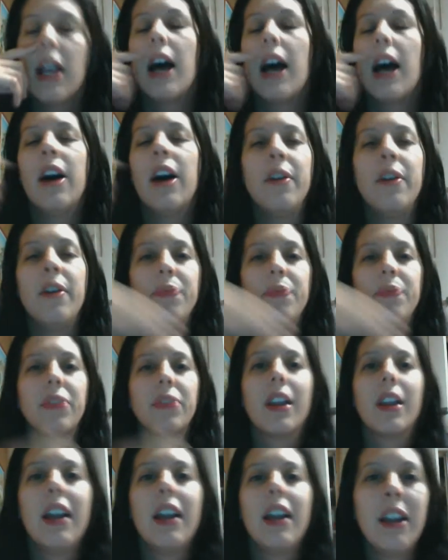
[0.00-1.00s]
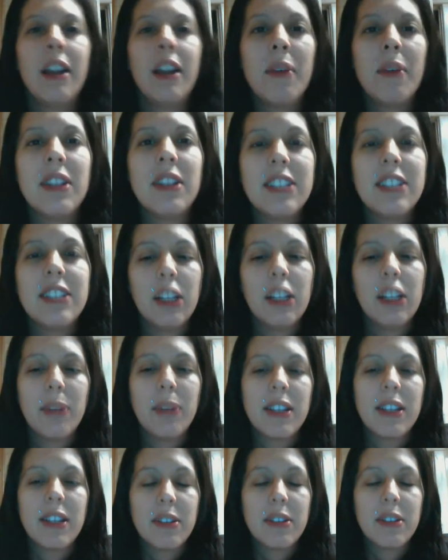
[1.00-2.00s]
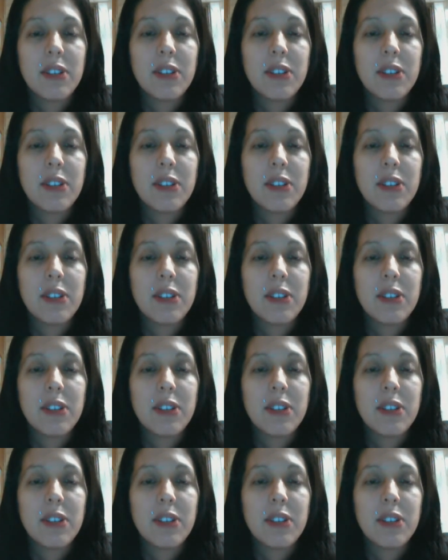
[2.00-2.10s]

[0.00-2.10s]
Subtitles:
Um, and I went on the sealer because I